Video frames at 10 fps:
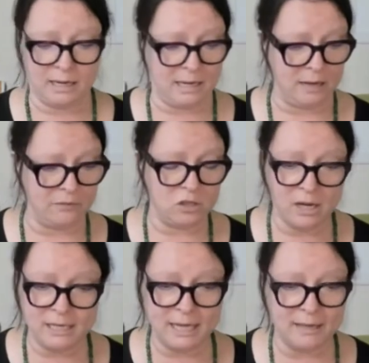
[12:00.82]
have
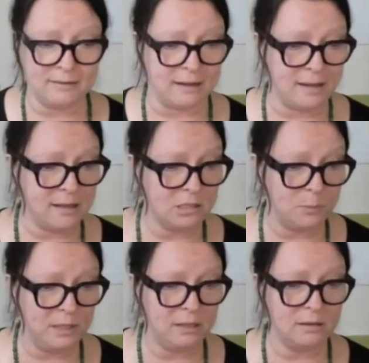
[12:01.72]
tiny hands. I can't
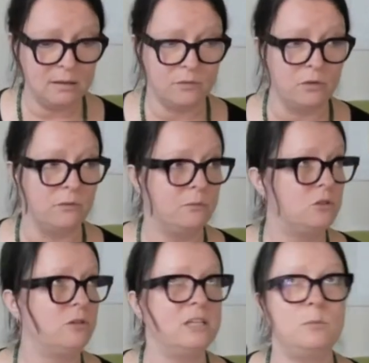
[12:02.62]
speak. I've got
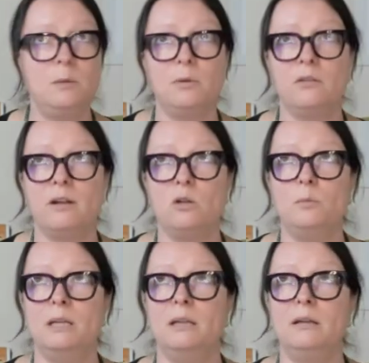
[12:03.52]
strange people around
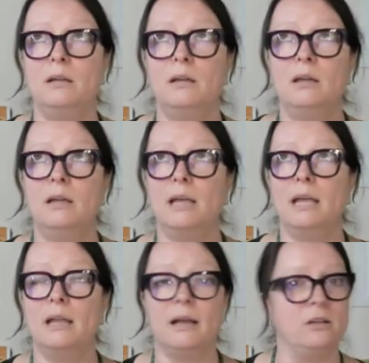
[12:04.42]
me.
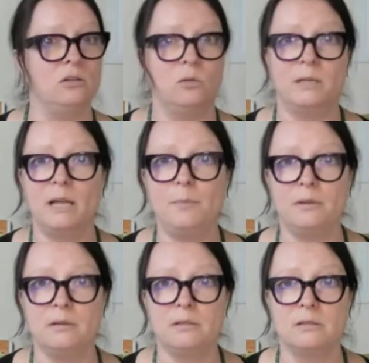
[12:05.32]
And I don't know what
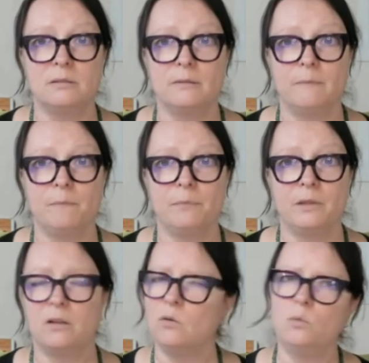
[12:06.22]
happened.
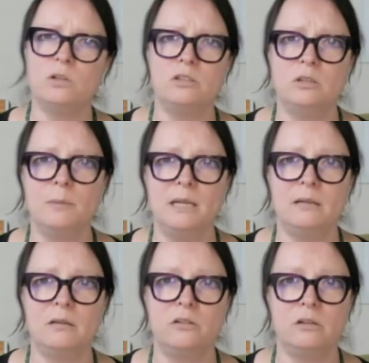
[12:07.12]
I go, what do you
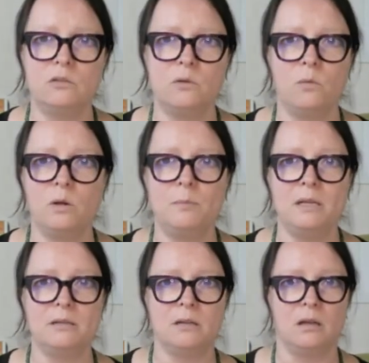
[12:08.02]
mean? She goes, well, one
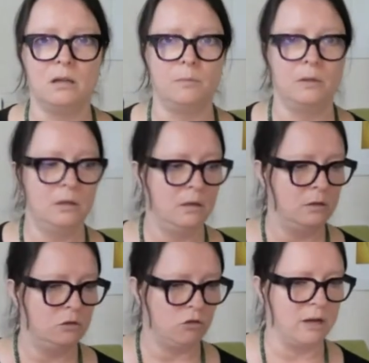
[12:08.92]
minute I'm
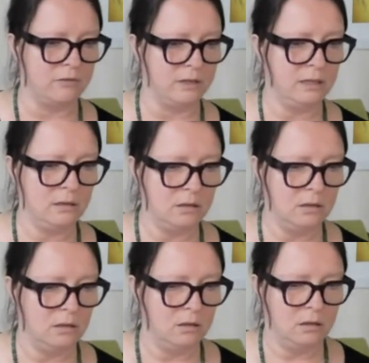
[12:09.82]
driving
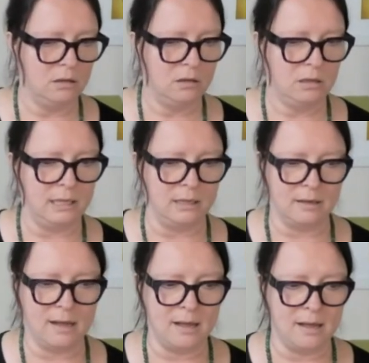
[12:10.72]
in a
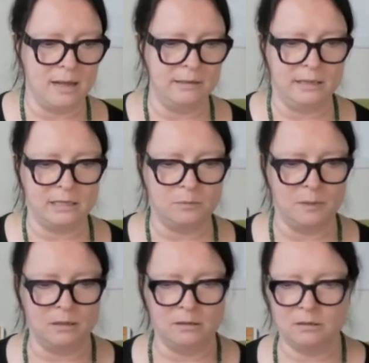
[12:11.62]
car, and the next
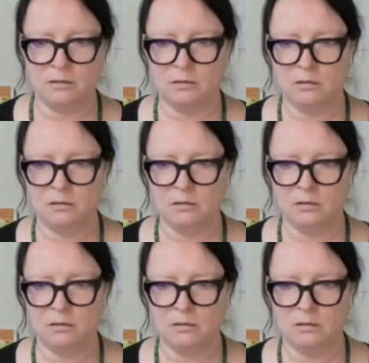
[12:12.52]
minute